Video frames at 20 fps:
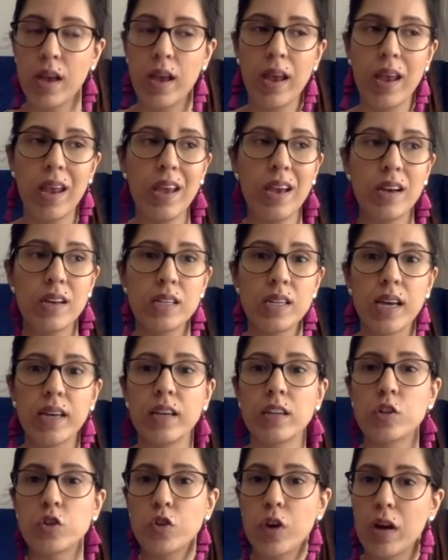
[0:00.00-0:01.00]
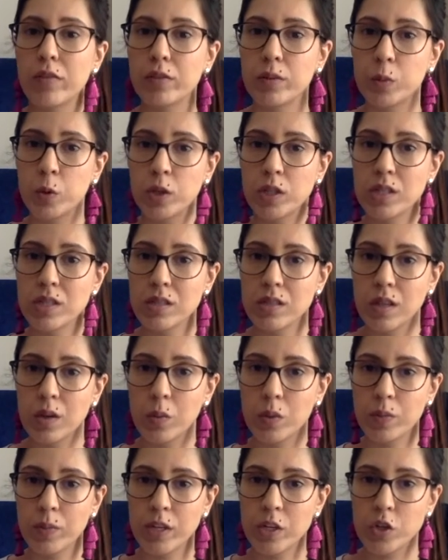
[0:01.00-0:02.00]
And I can travel more easily
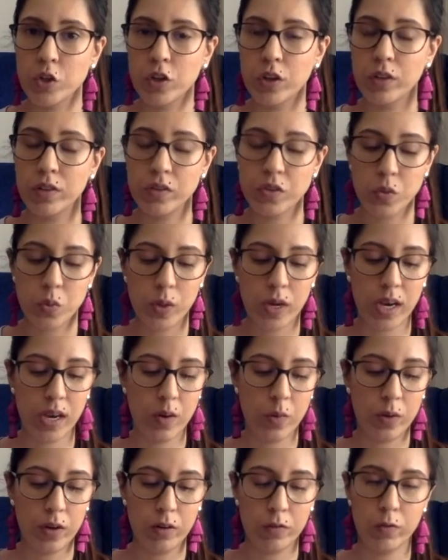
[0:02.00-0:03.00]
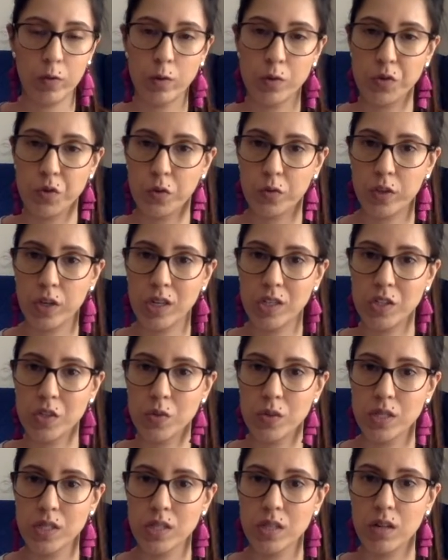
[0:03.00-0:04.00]
with my journal this way when it folds over onto
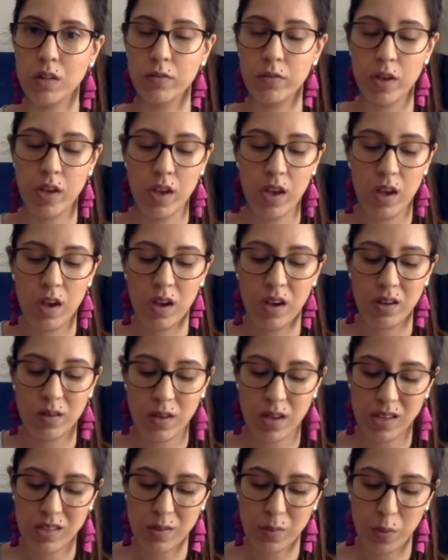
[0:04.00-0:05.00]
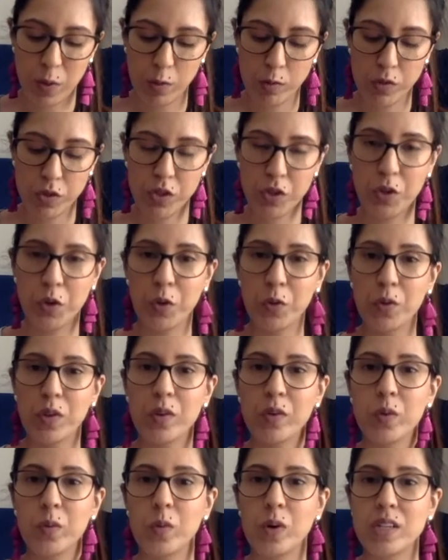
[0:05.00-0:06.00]
itself, as opposed to
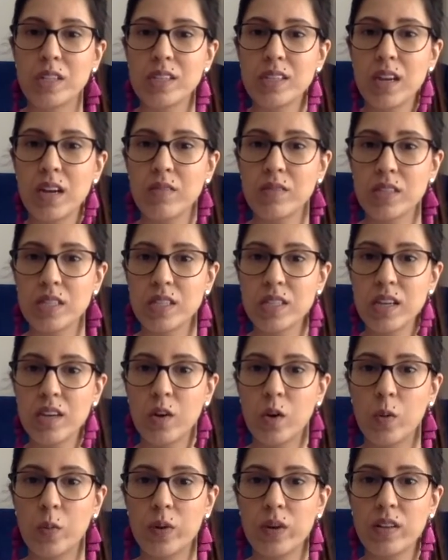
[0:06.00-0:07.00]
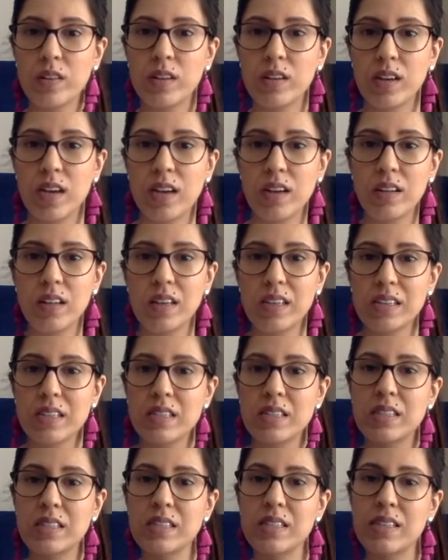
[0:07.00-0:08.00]
the ones that have to stay open and then kind of like
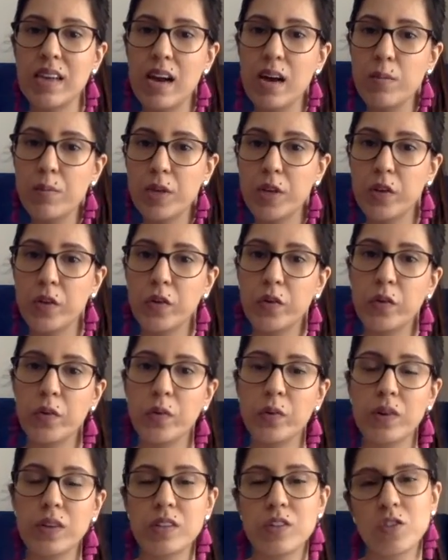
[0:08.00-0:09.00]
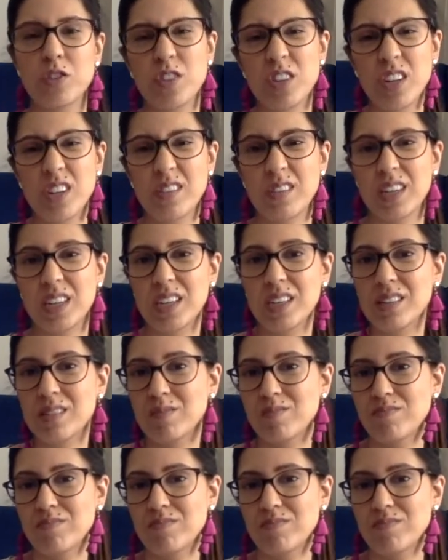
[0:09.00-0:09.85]
stab you as you're trying to write.